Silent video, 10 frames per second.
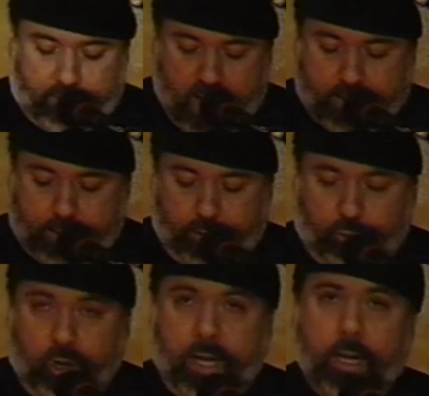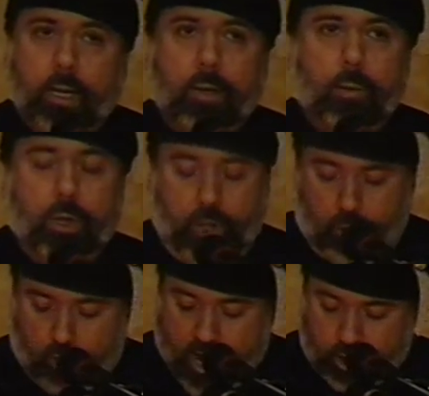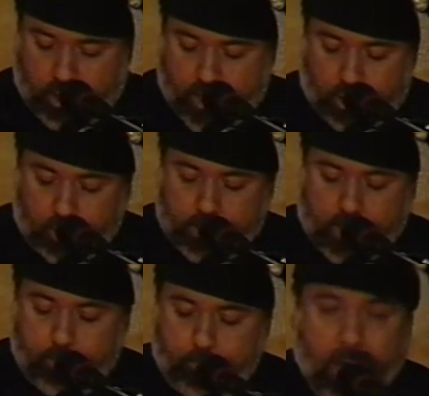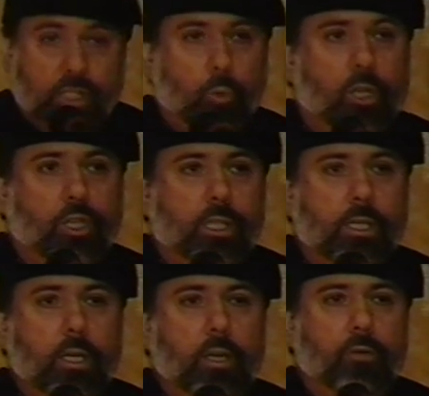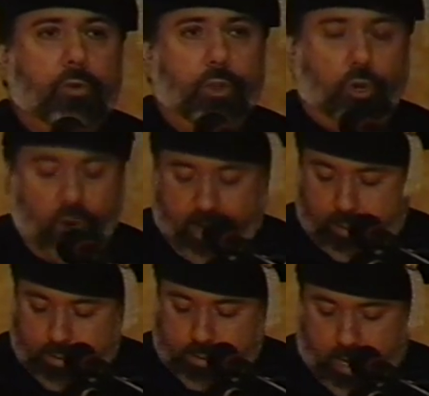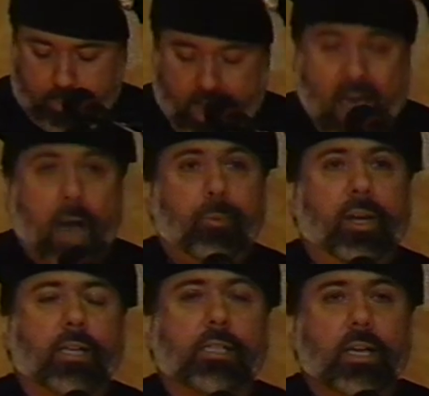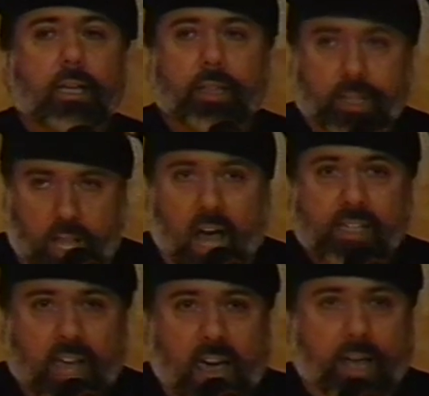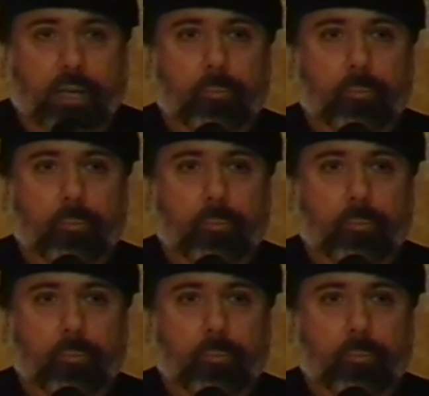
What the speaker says: of '93, congratulations and best wishes for the greatness and the happiness that lies ahead.